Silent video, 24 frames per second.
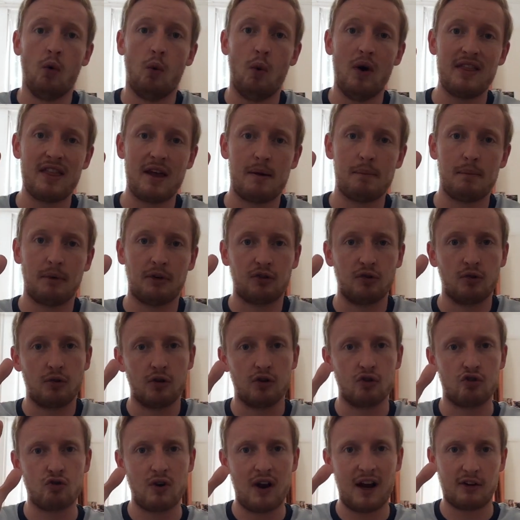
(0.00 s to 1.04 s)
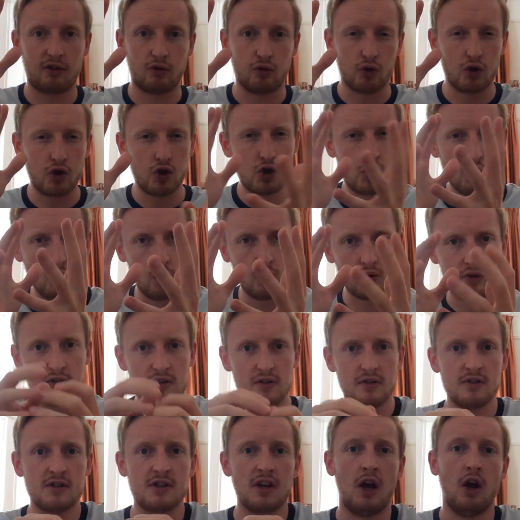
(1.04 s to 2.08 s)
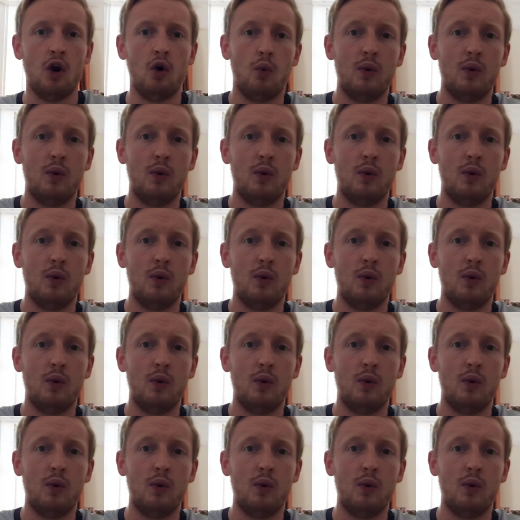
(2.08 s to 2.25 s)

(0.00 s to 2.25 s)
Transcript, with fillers: when that muscle contracts or shortens,